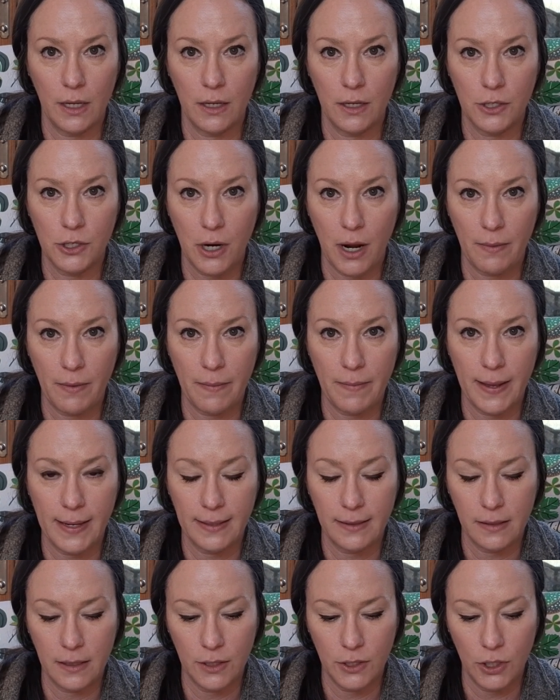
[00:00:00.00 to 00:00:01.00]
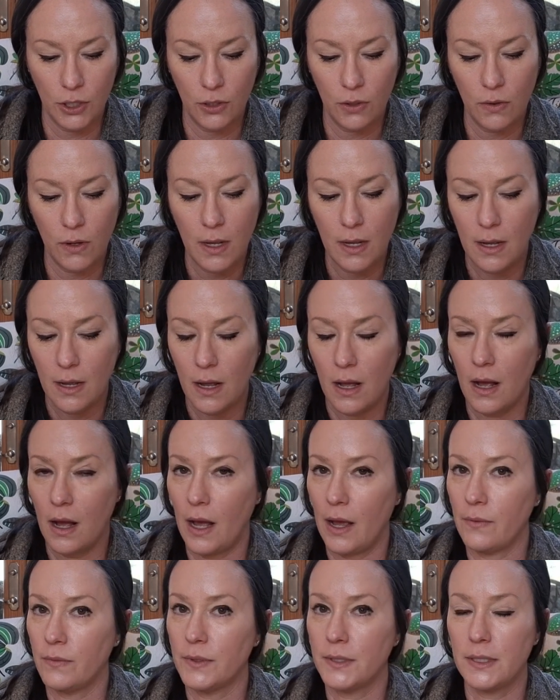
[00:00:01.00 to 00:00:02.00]
going to try my best to do,
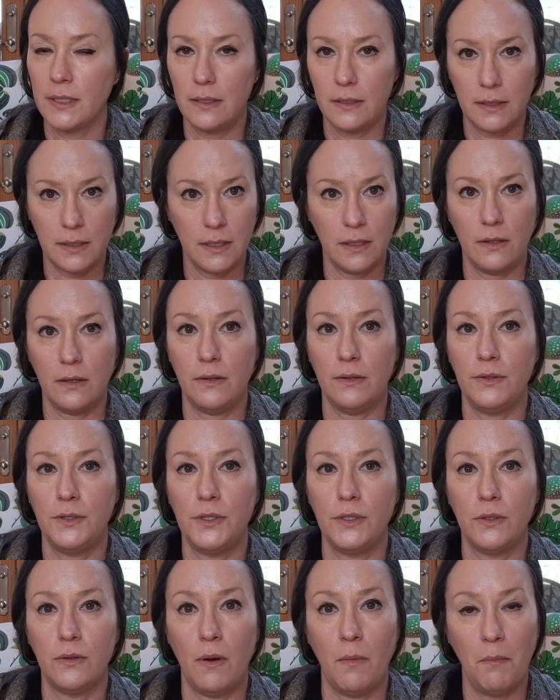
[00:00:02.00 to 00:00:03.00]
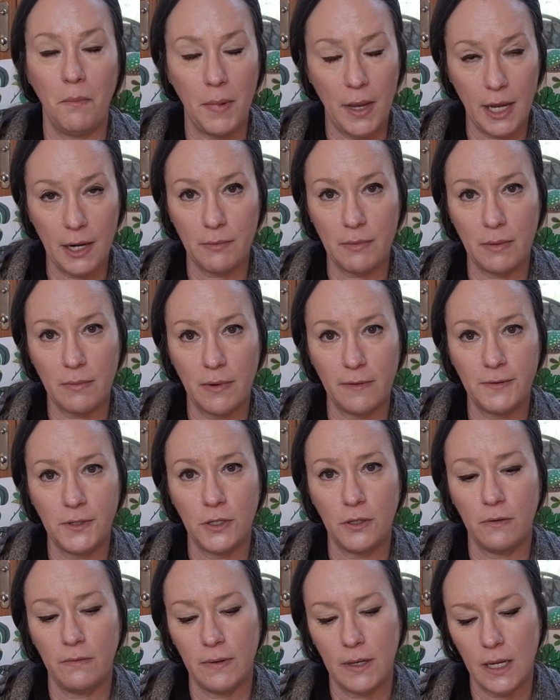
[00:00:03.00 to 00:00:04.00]
I will still do a minimum of
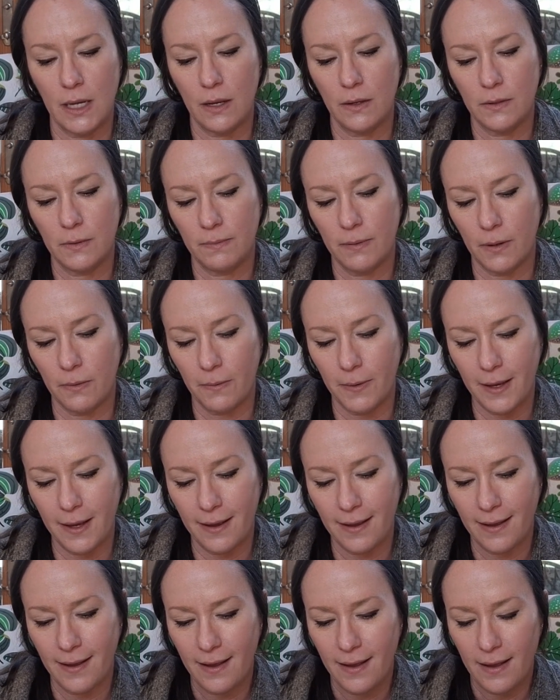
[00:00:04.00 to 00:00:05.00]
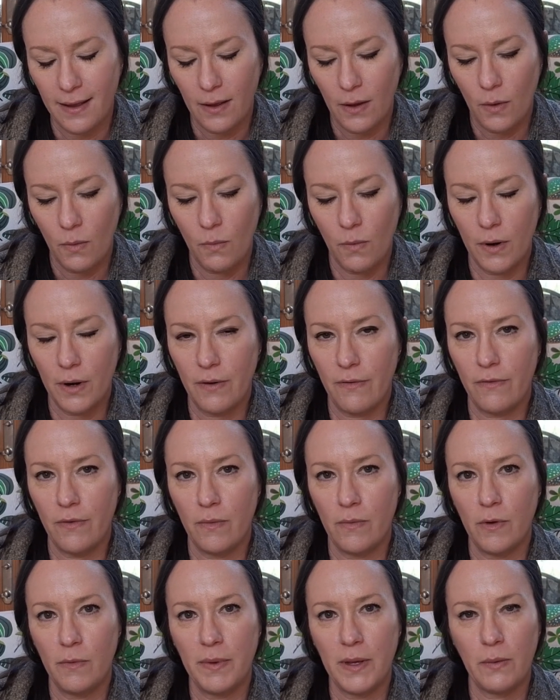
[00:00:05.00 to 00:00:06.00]
2 videos per week. One of
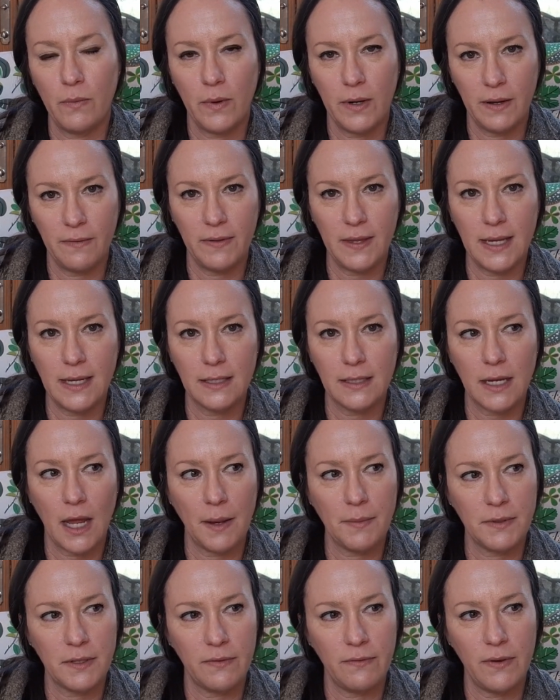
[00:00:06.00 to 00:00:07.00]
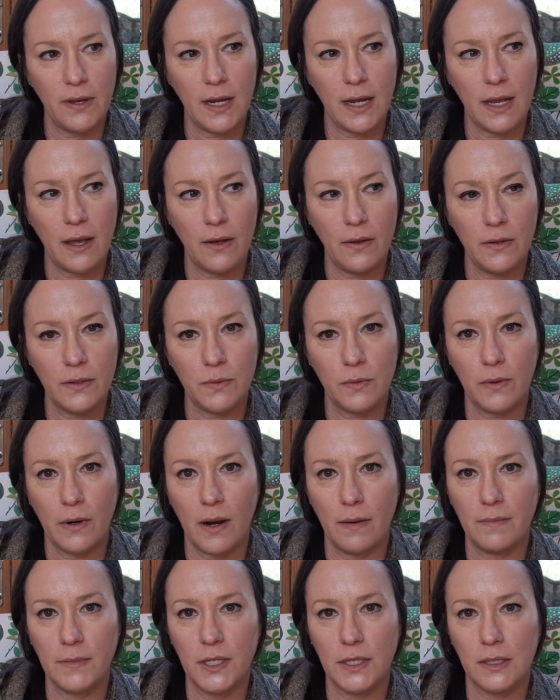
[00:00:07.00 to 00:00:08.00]
them will be one of these types of videos where
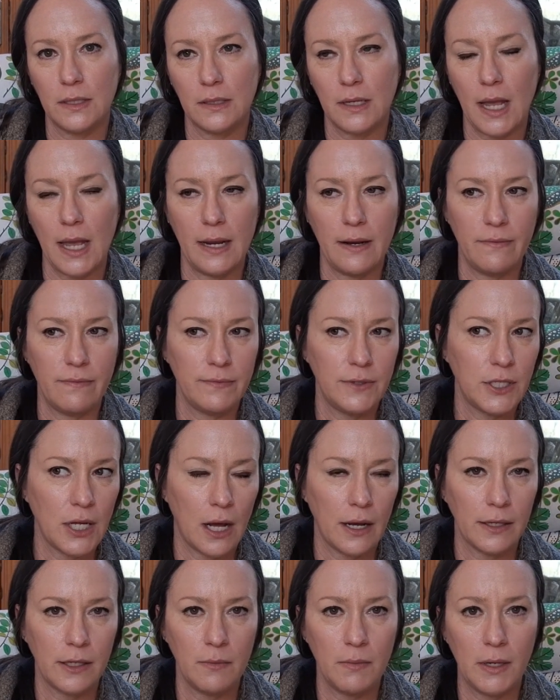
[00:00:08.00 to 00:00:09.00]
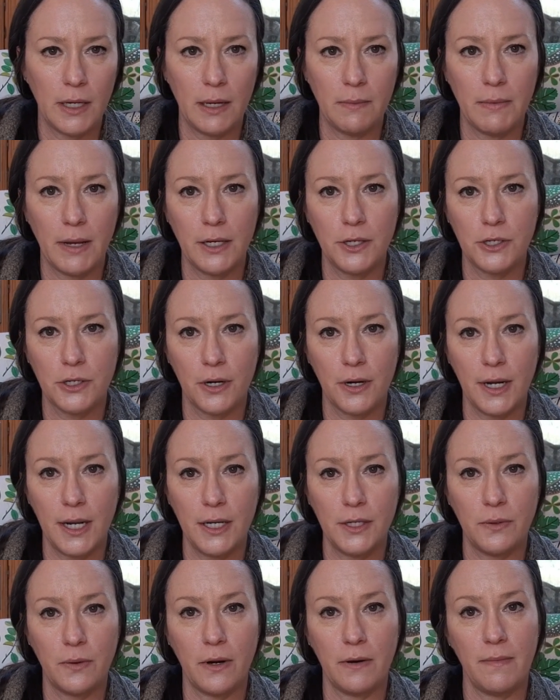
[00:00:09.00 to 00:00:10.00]
I'm just kind of documenting my
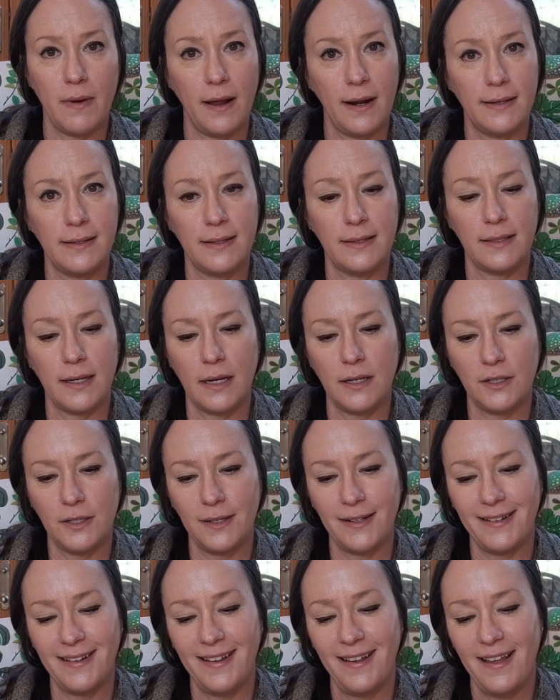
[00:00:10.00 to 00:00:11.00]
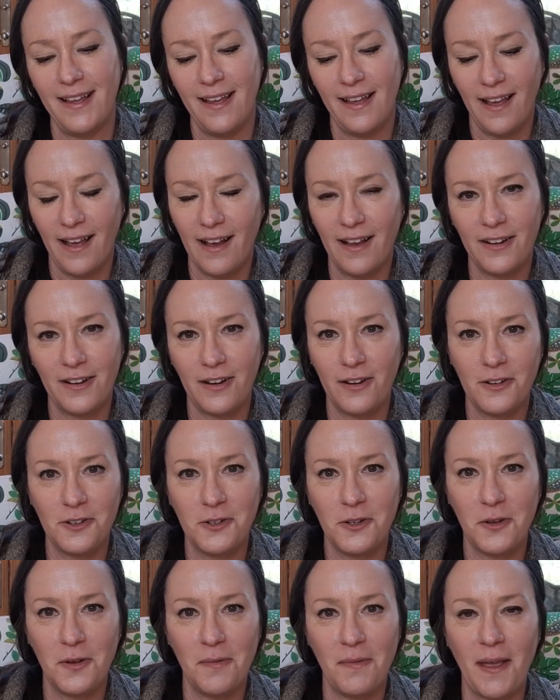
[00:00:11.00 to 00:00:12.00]
journey toward monetization on
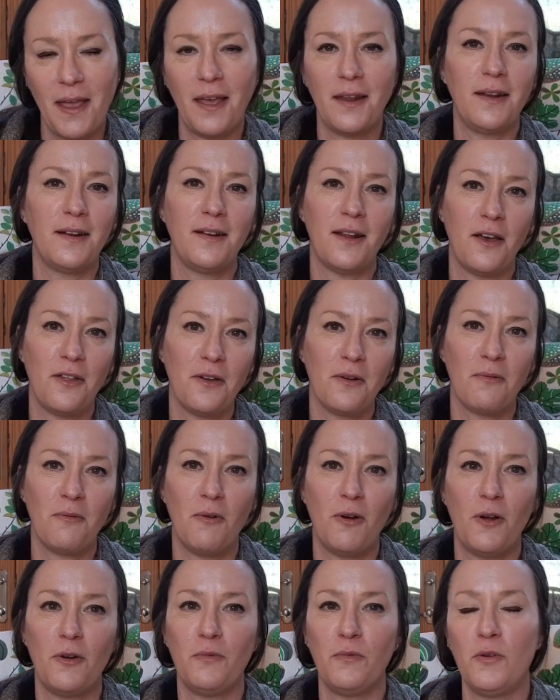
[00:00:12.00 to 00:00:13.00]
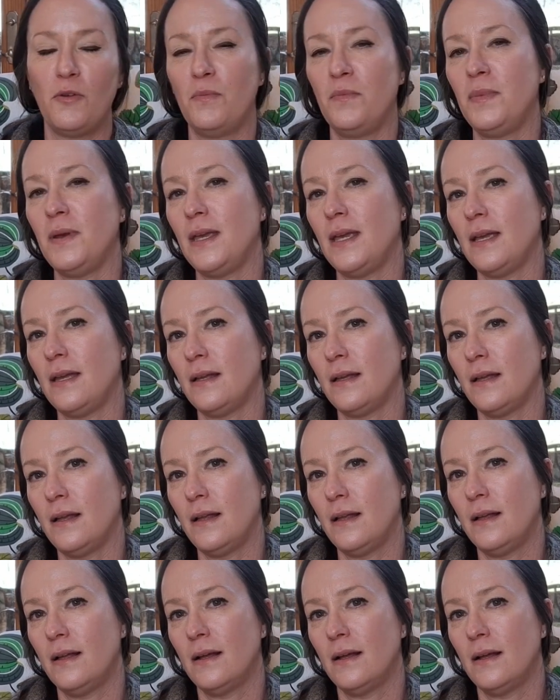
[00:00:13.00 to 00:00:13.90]
YouTube, and another one will be